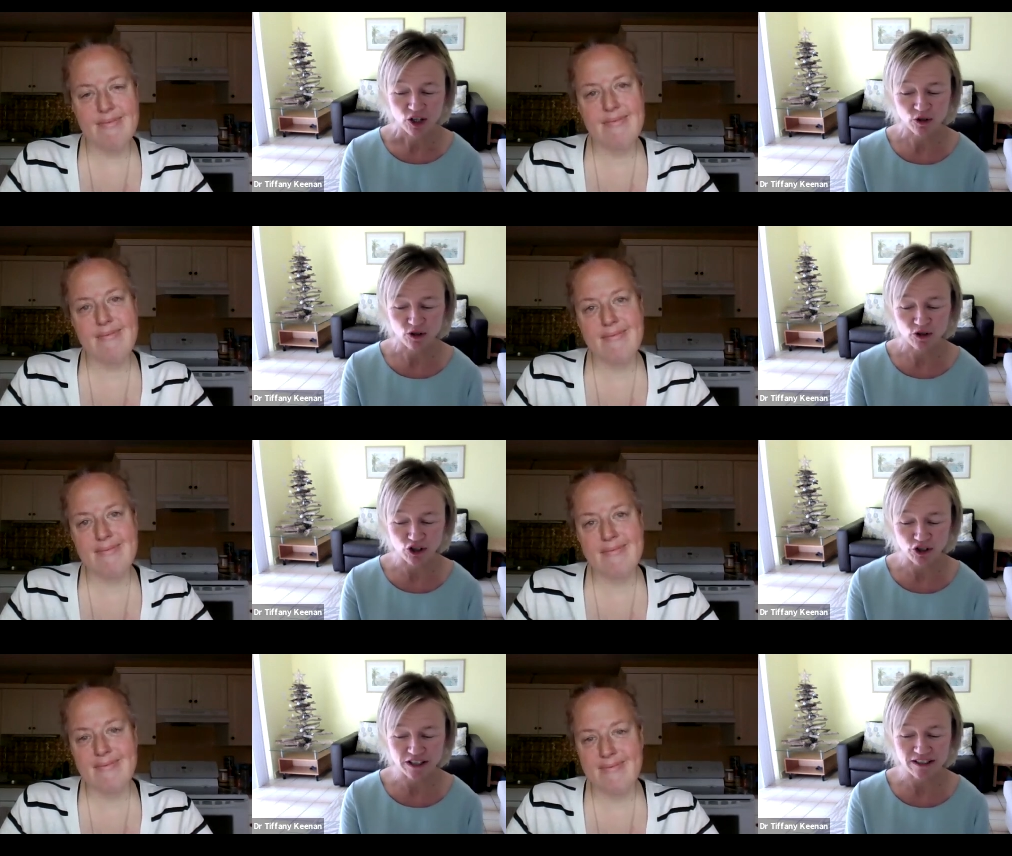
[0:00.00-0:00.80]
Speaker 1: you know, your
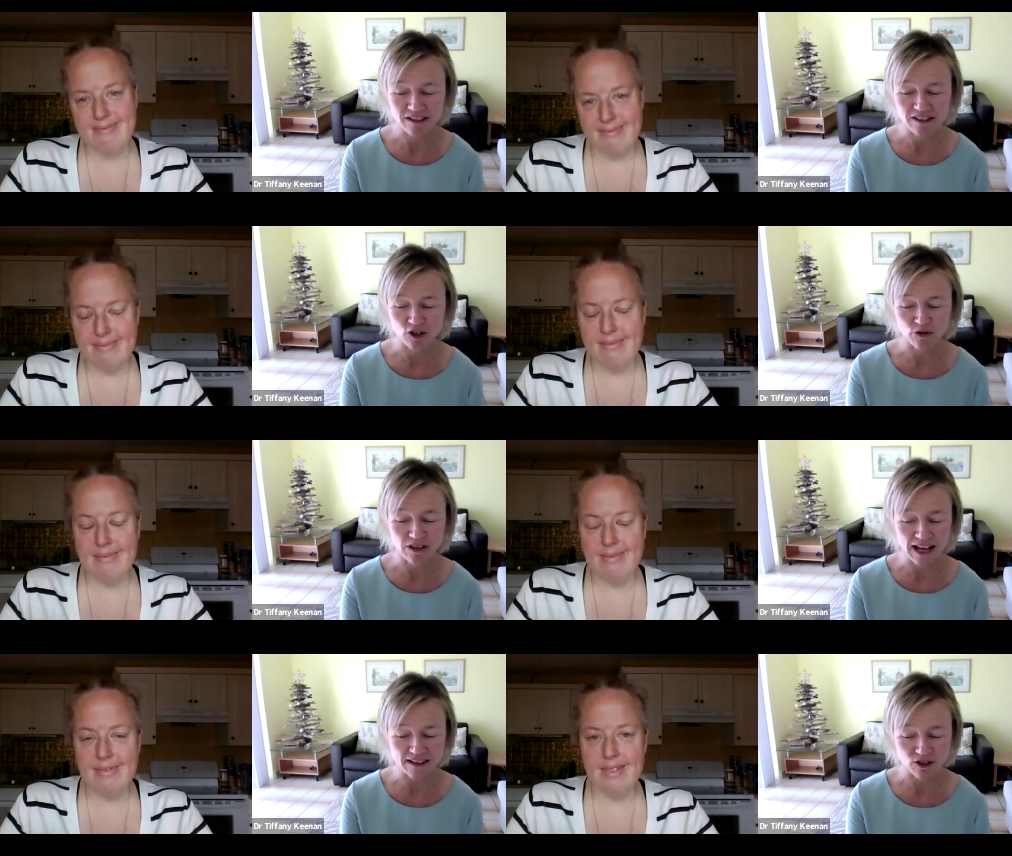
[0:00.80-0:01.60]
journey, you know, the
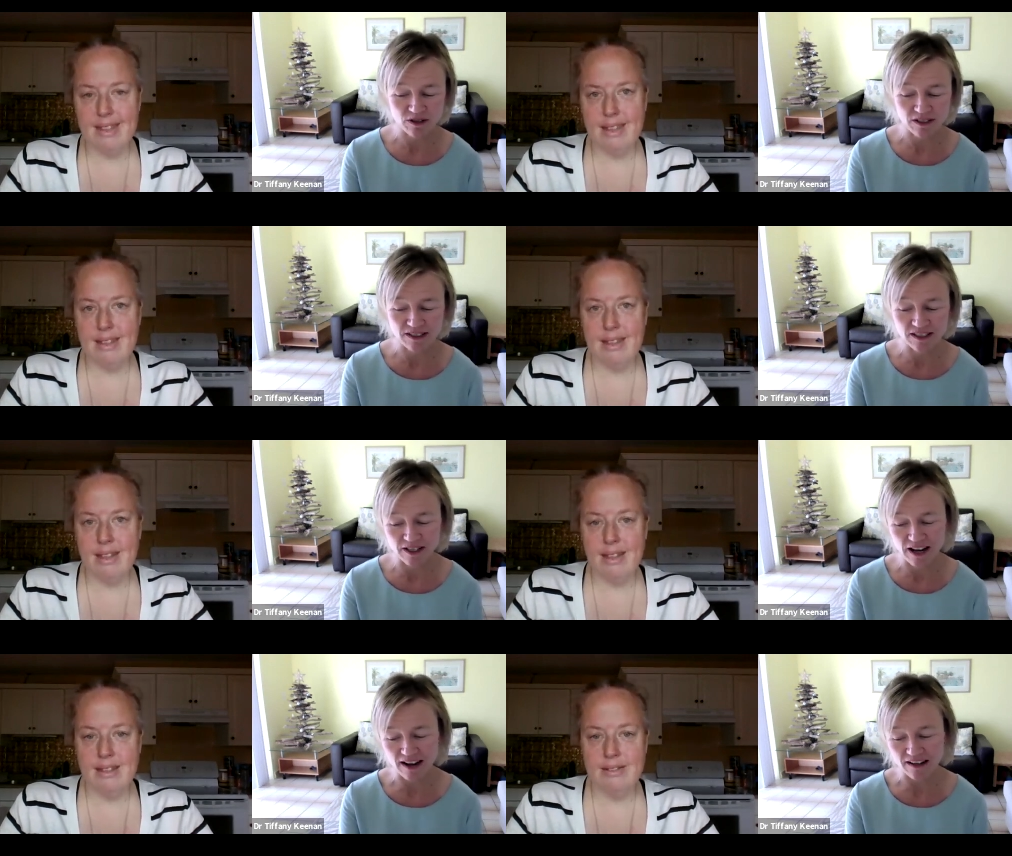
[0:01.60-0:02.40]
lactose, the
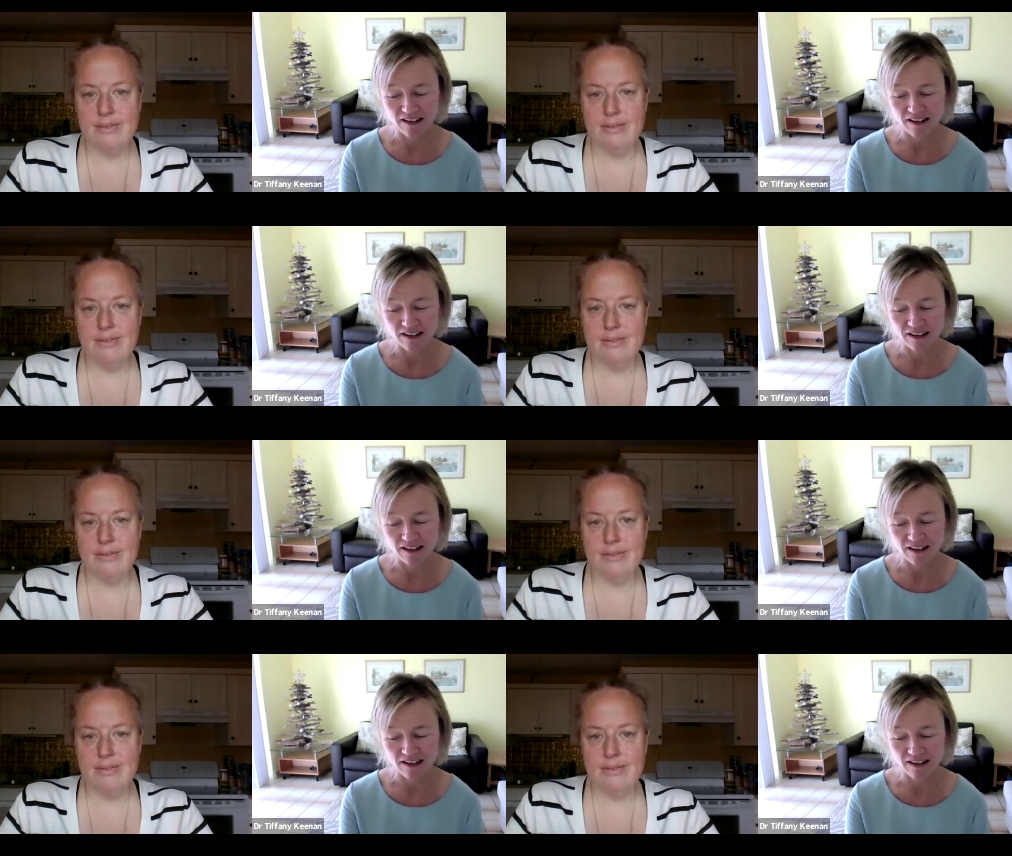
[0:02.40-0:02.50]
celiac